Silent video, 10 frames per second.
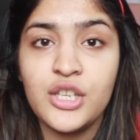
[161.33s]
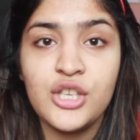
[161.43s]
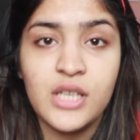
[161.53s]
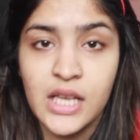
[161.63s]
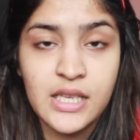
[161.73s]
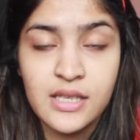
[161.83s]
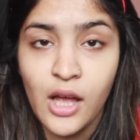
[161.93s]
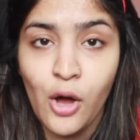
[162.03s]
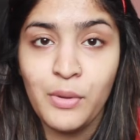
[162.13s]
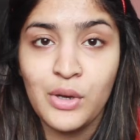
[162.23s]
disease
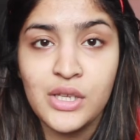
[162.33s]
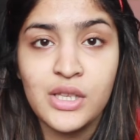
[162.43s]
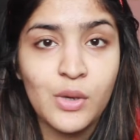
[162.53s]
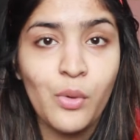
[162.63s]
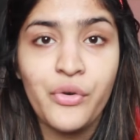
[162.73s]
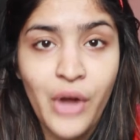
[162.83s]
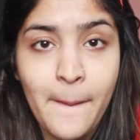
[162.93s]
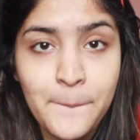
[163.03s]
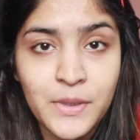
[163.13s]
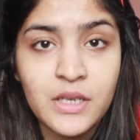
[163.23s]
now because it's so
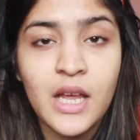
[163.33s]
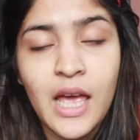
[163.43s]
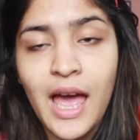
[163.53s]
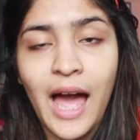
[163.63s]
rampant